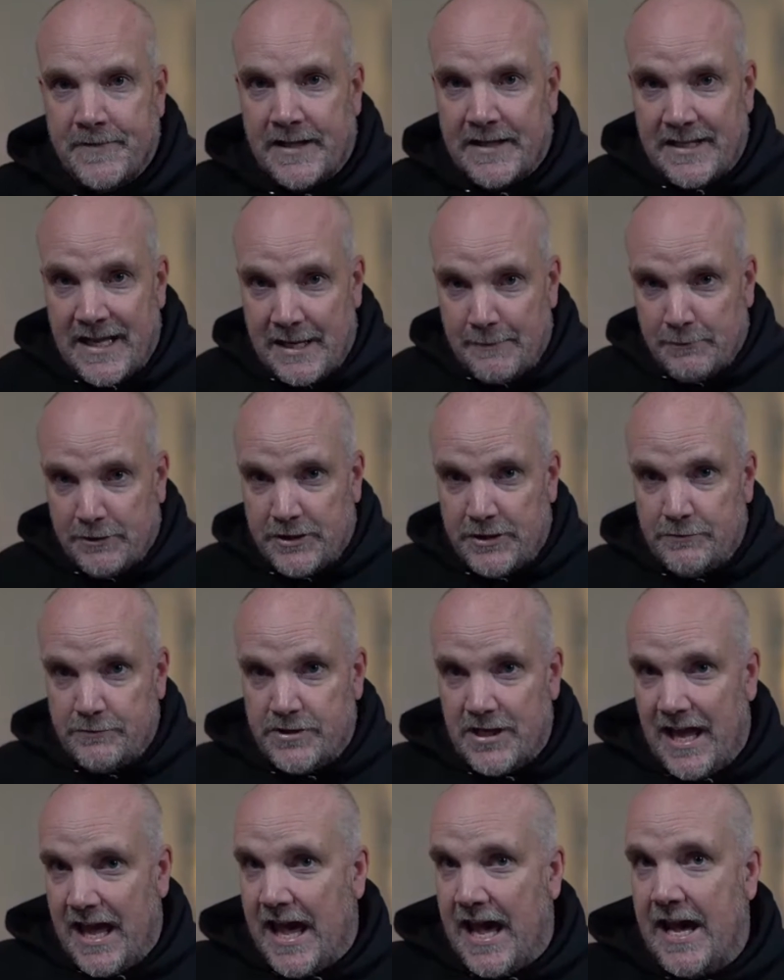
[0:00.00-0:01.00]
enable you
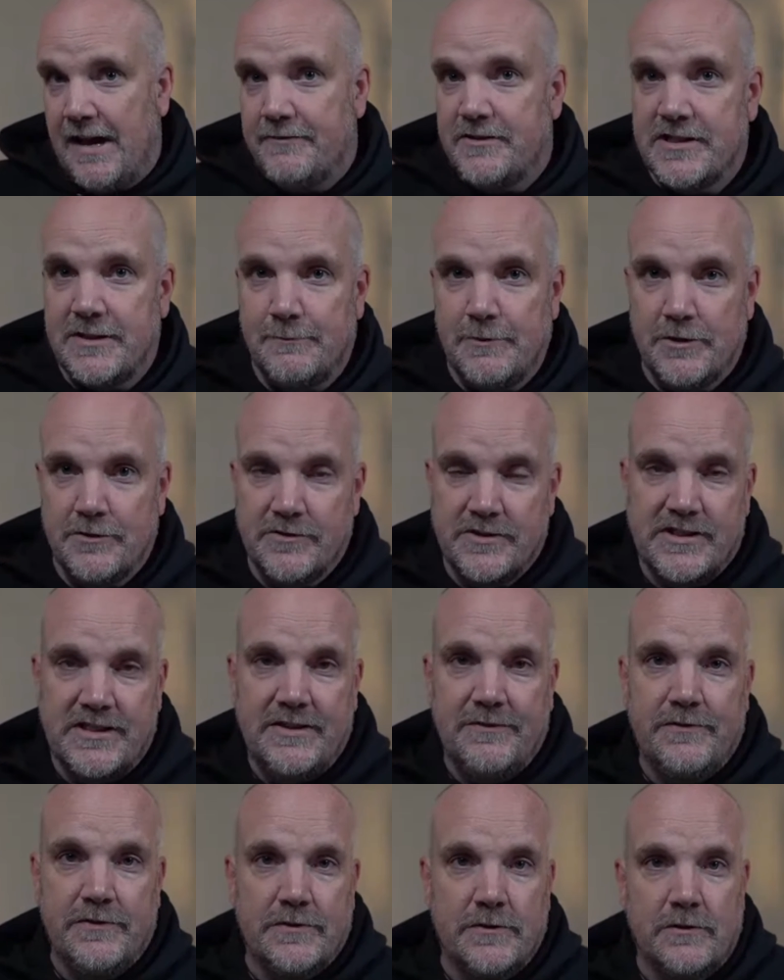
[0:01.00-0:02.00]
to have some of those
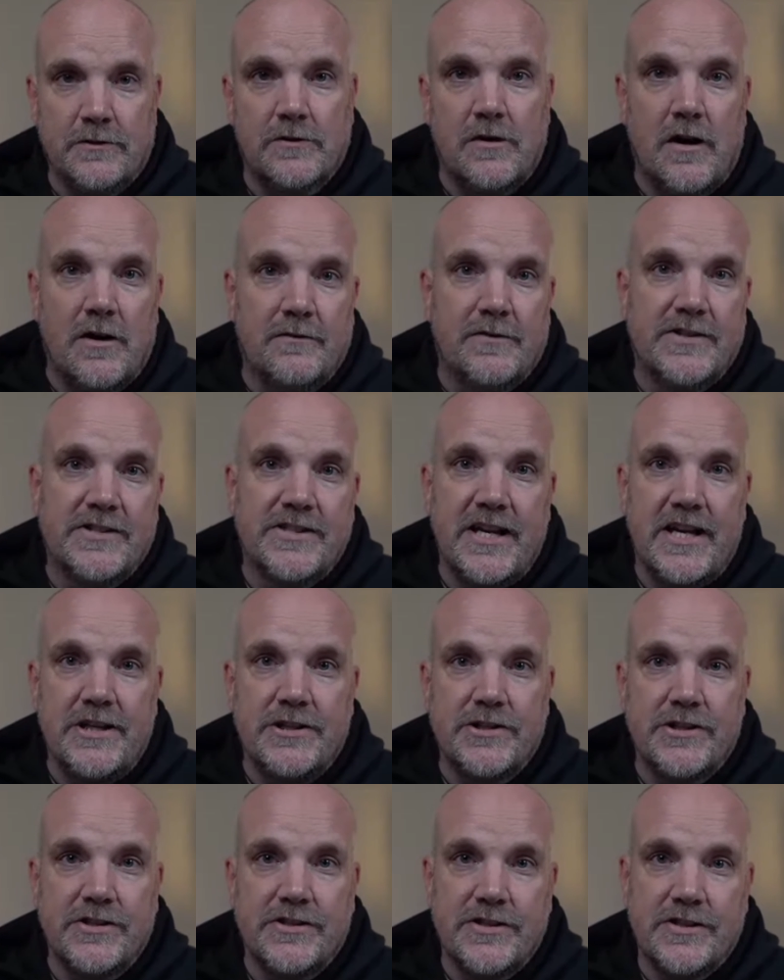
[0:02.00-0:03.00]
difficult
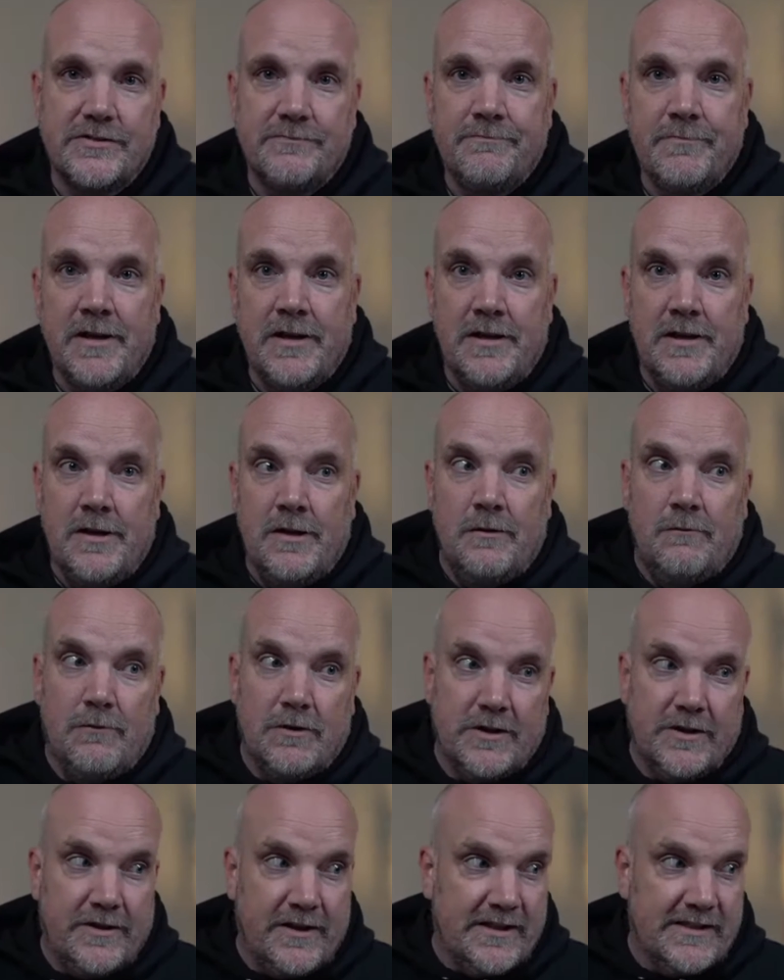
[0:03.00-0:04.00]
conversations. And
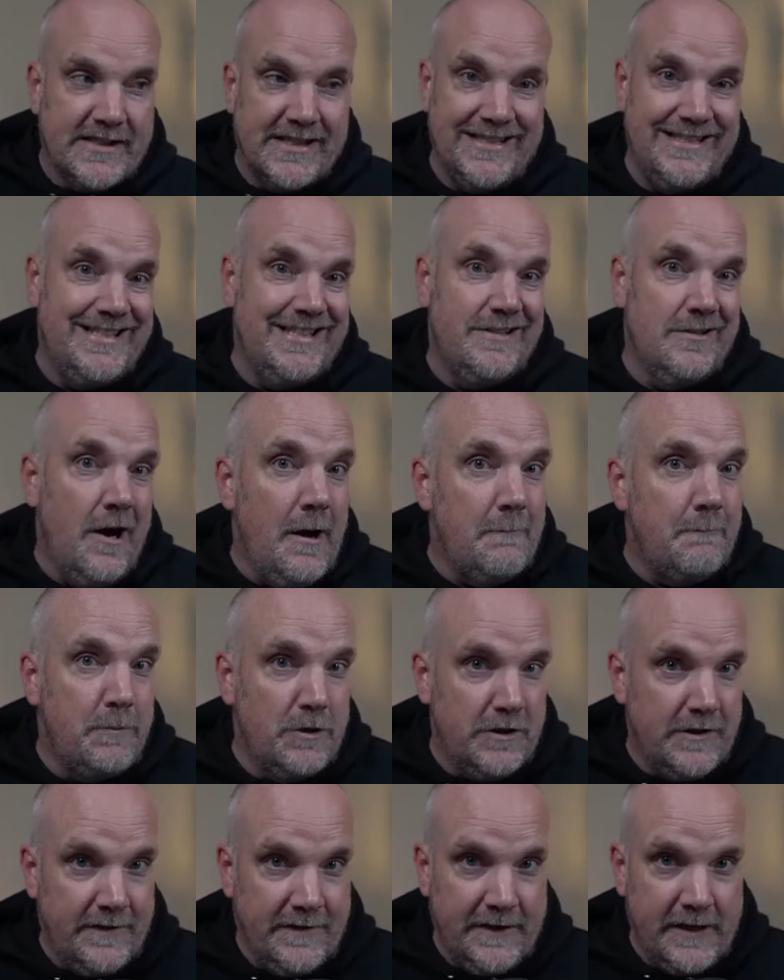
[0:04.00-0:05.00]
one of the things I did not
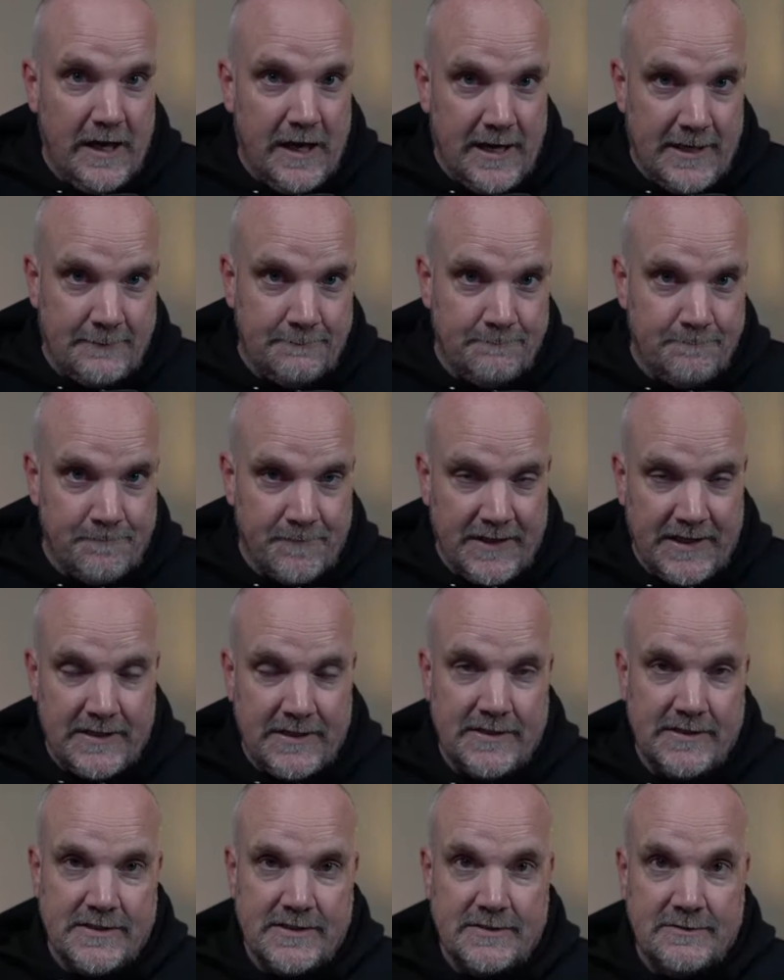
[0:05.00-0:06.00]
put in the guide
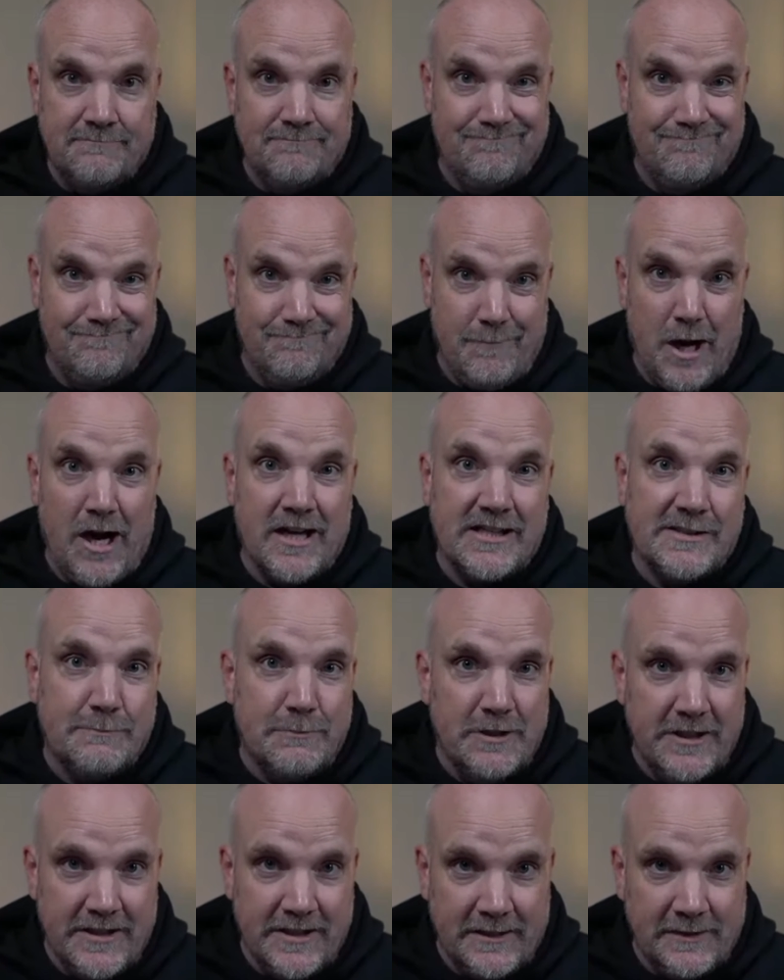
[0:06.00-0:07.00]
is box
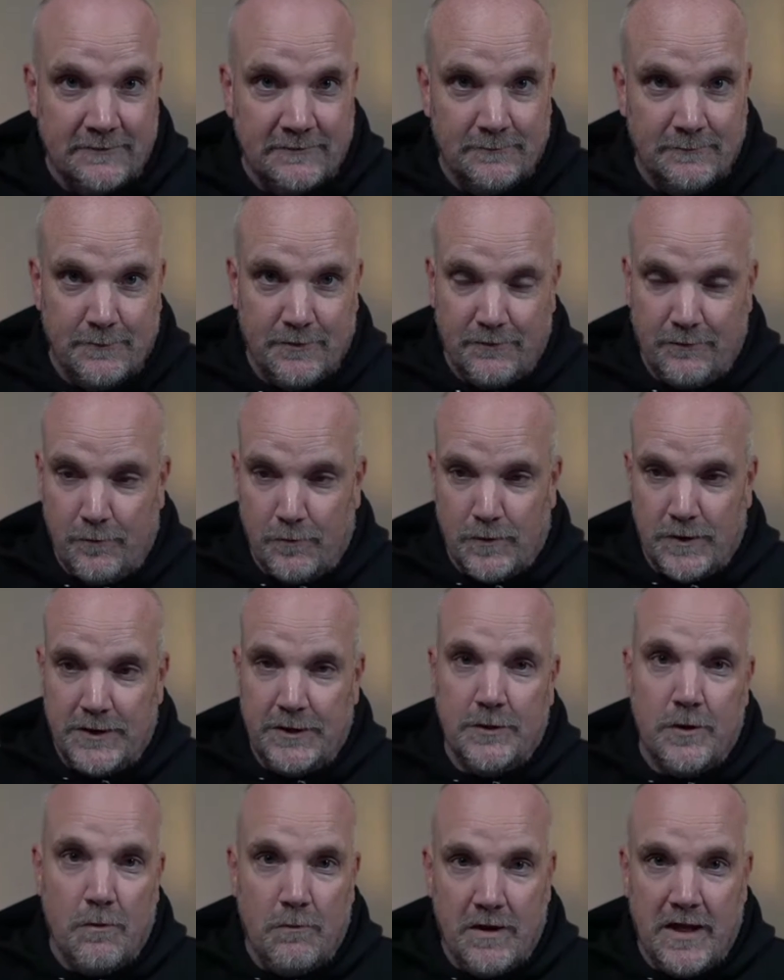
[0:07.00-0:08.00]
breathing before
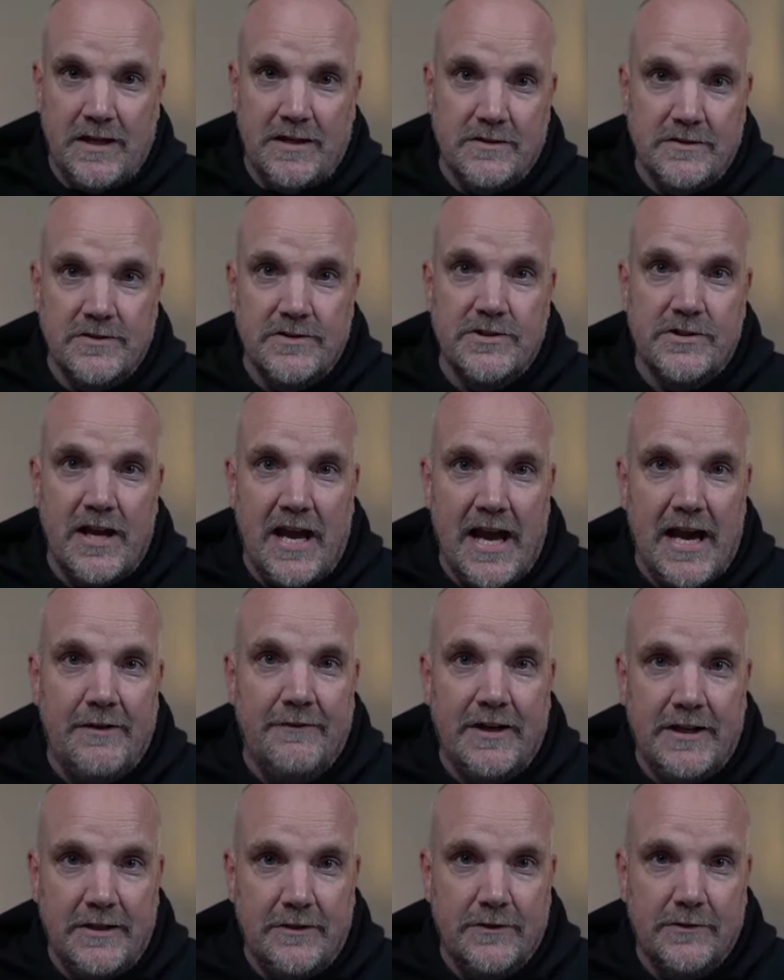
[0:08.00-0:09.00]
you go in to
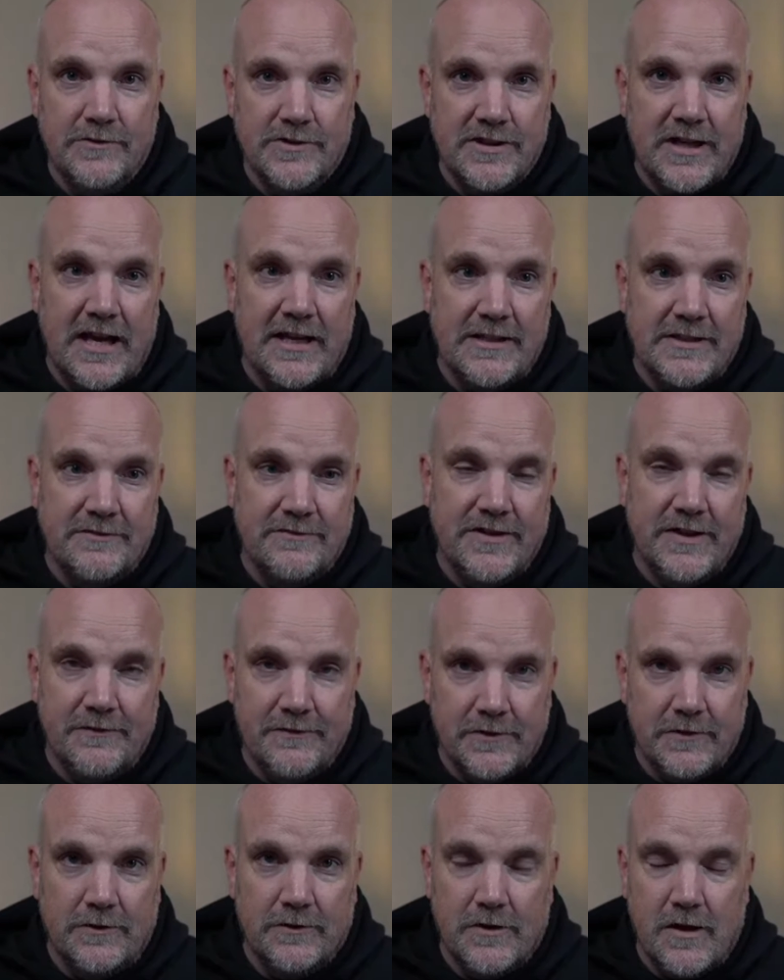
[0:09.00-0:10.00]
have any of those kinds of
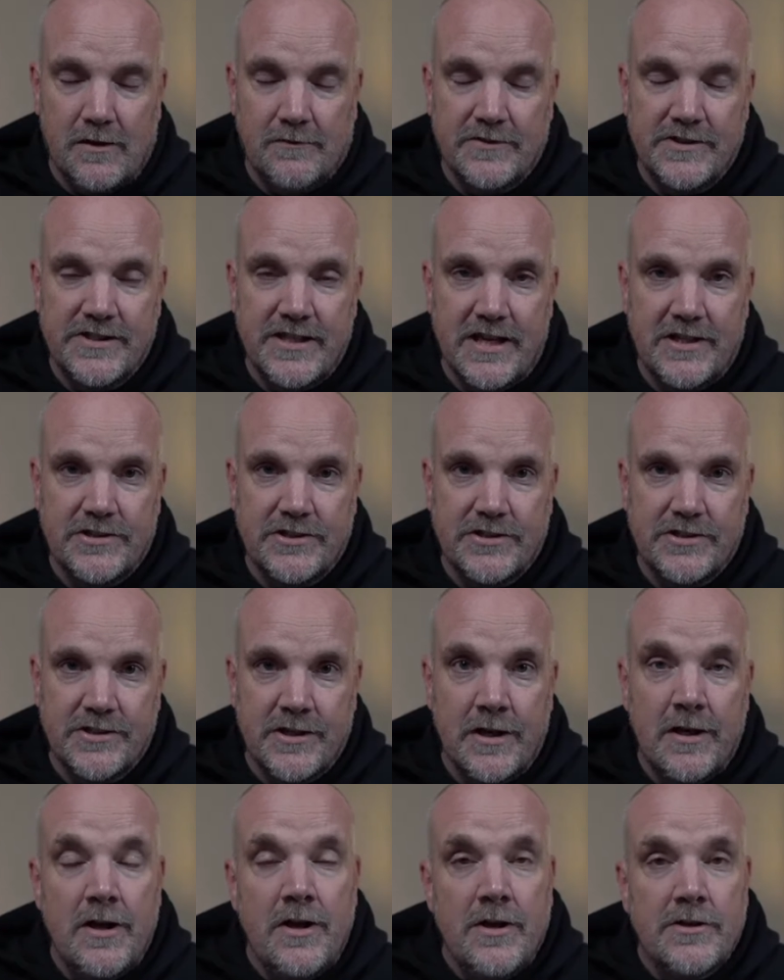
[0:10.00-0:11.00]
difficult
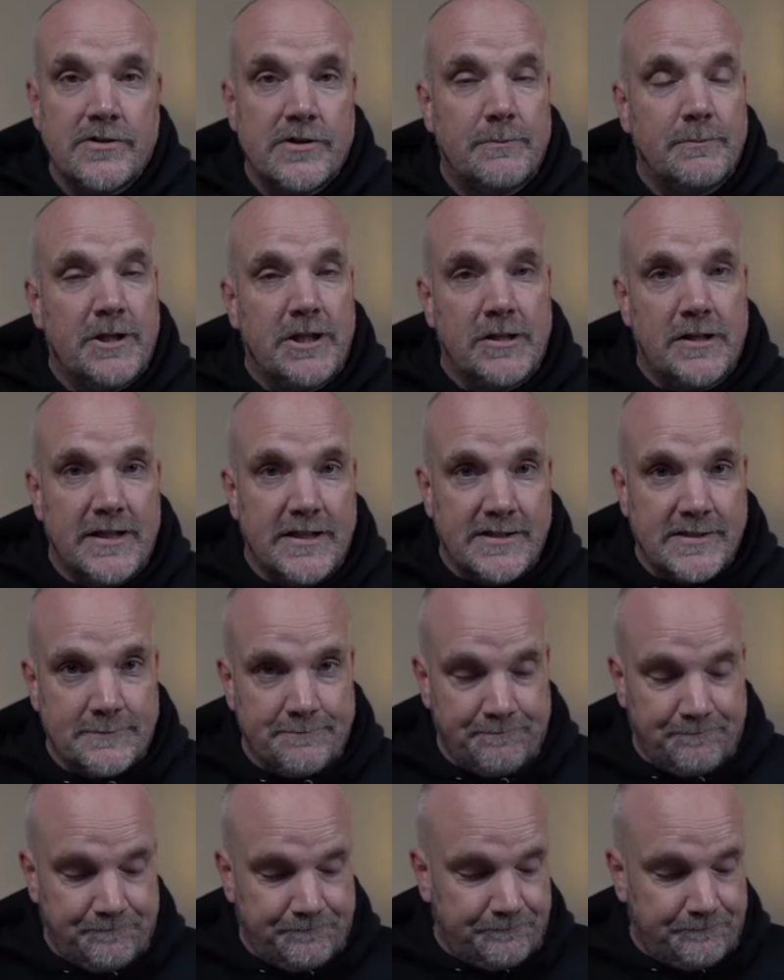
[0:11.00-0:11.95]
conversations. So I'm curious,